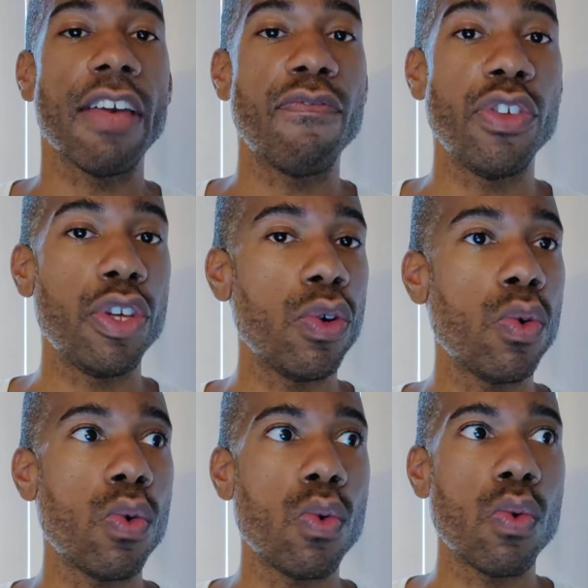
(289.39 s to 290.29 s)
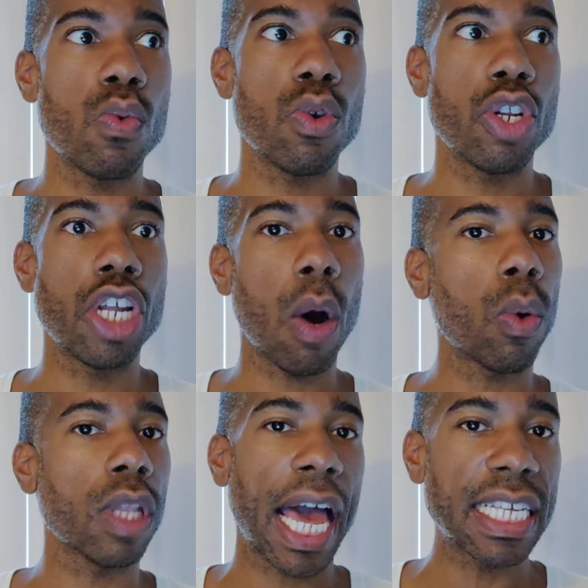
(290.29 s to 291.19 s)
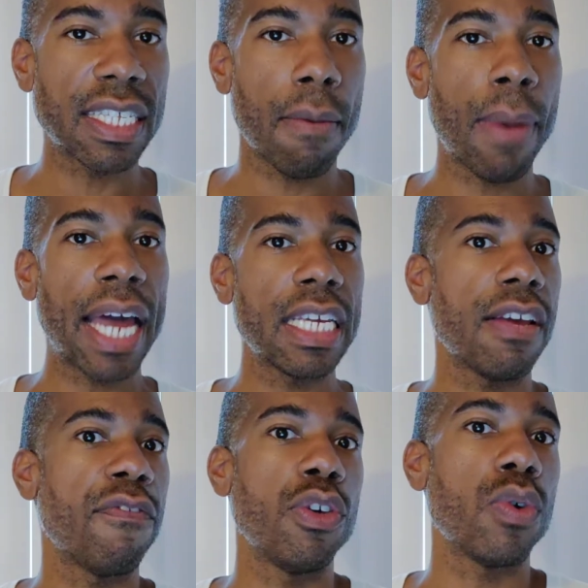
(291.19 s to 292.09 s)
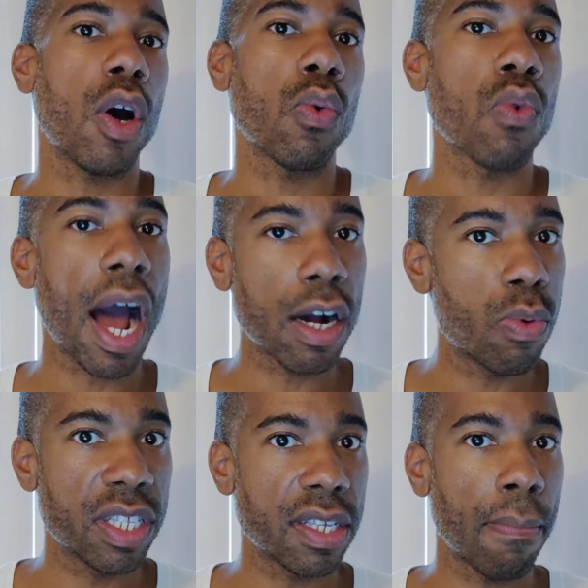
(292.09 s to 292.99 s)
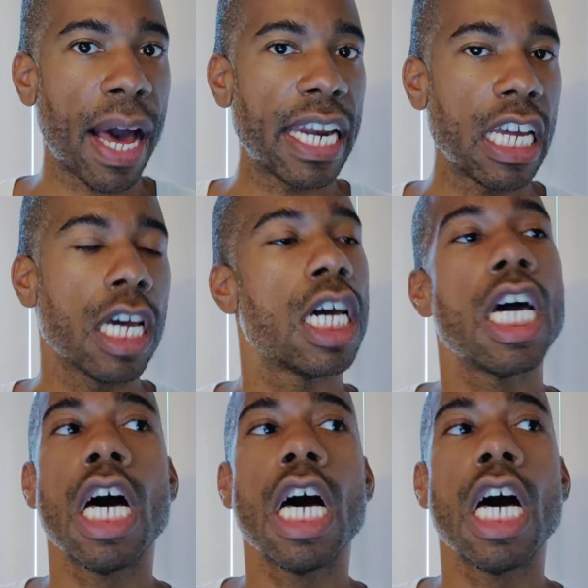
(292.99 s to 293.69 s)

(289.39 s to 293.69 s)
If you don't like somebody, if you don't rock with somebody,